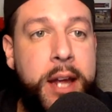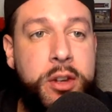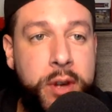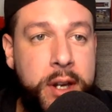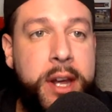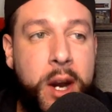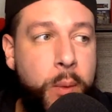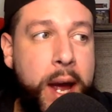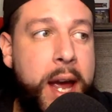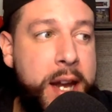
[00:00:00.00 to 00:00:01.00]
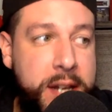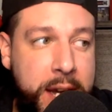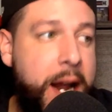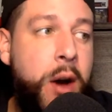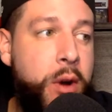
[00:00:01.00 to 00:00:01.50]
Like you can get away and
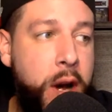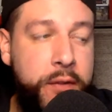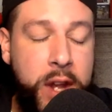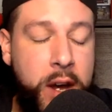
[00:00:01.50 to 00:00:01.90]
get out of